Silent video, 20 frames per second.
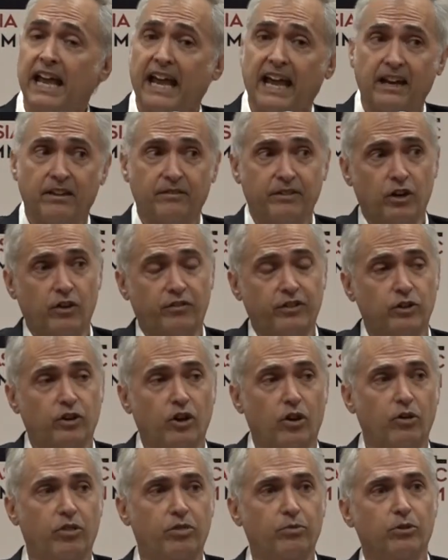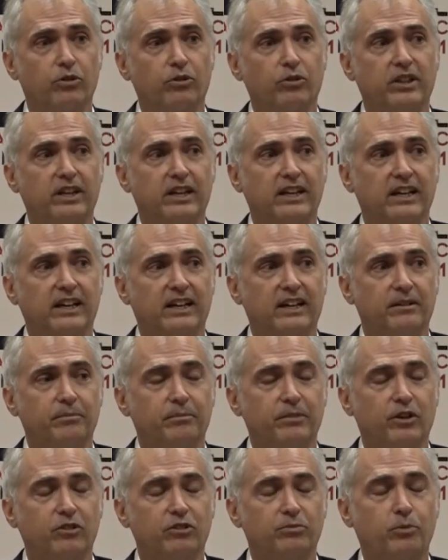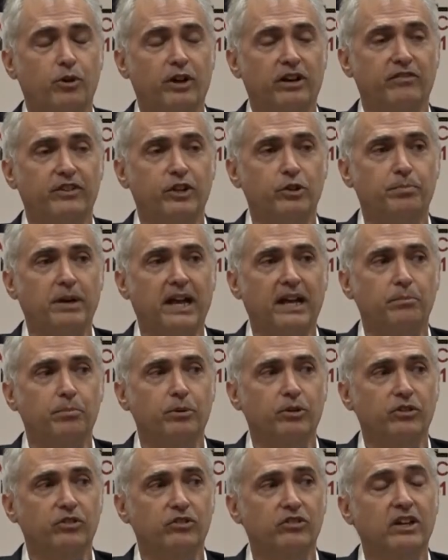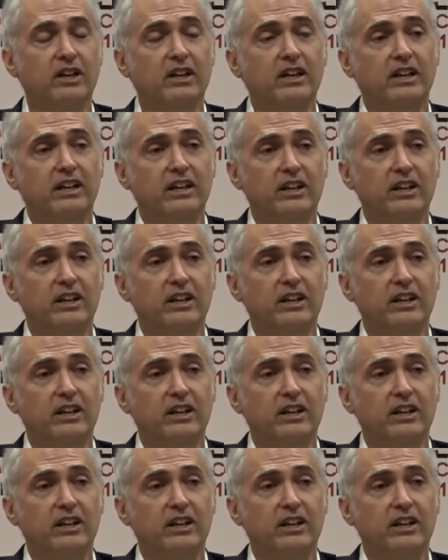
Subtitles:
And then, you know, if you go through the those point of view papers,